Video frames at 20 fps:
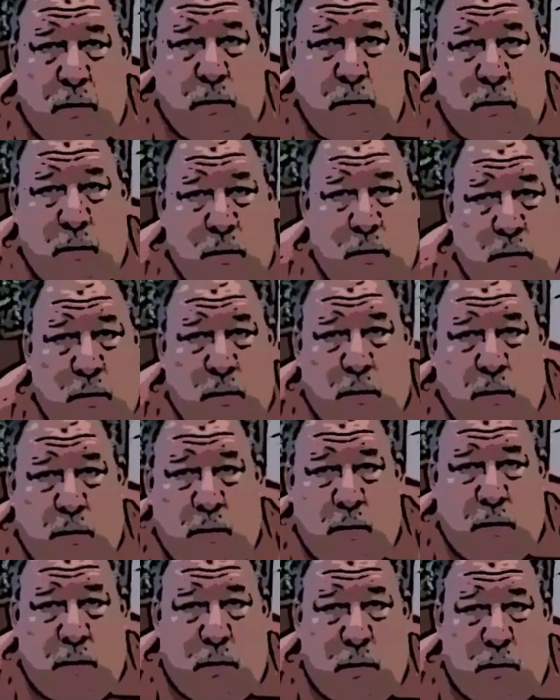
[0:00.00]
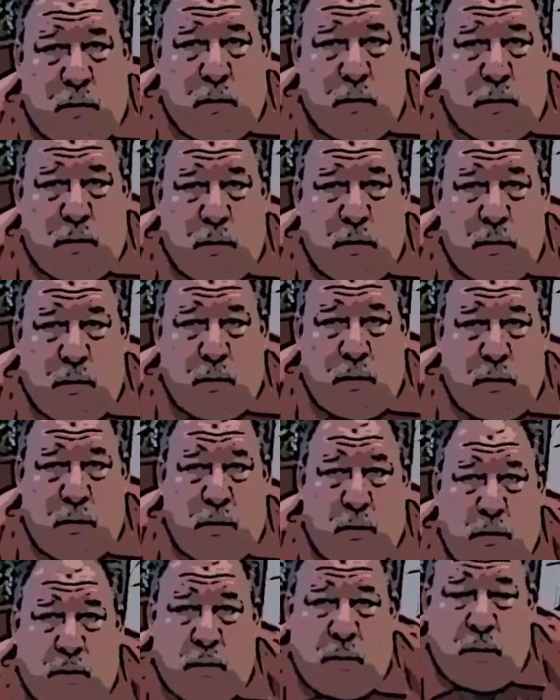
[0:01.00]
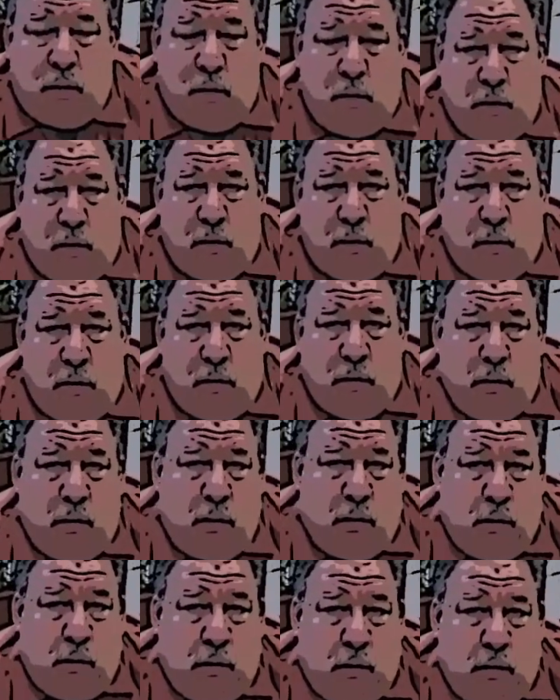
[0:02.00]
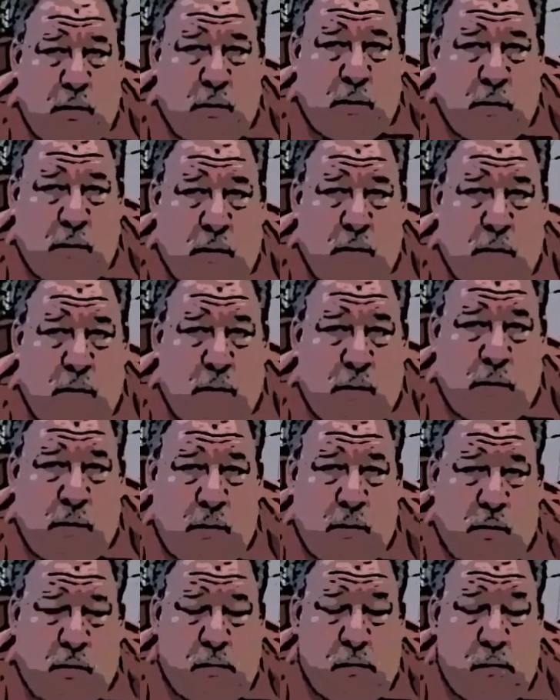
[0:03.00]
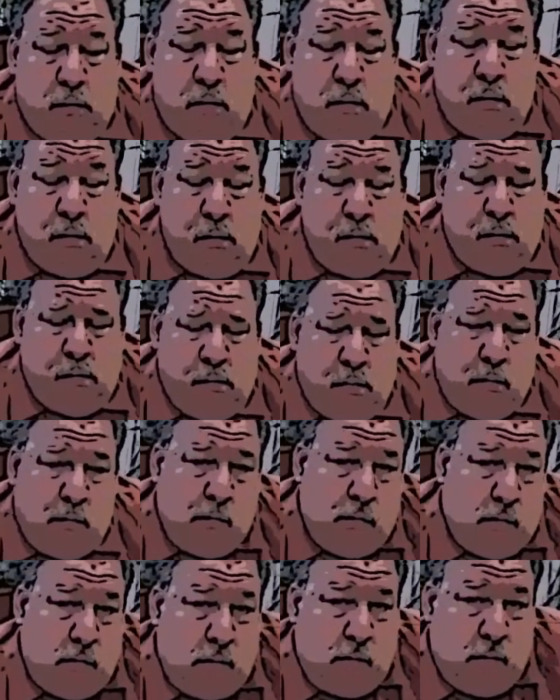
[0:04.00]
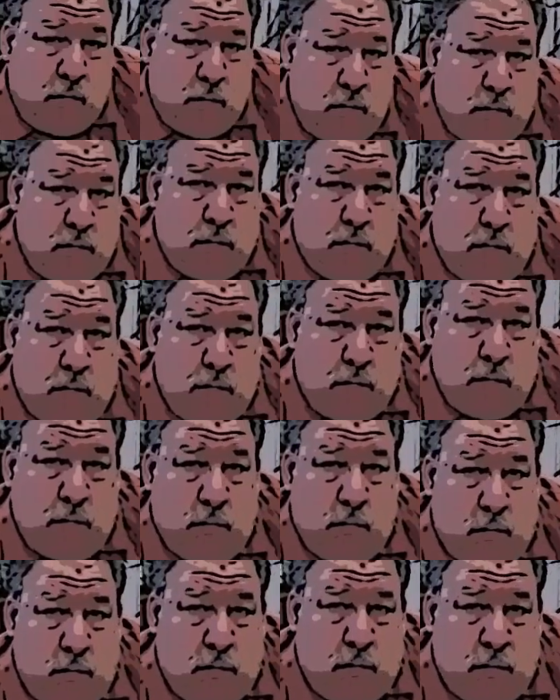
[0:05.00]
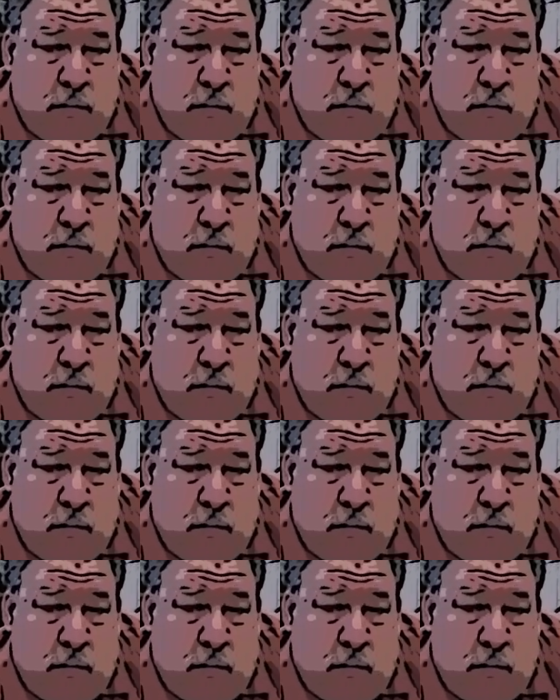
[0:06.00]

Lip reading: I'm just there on the sideline. Our agents are the star players on the field, and we're here to help you make the touchdowns.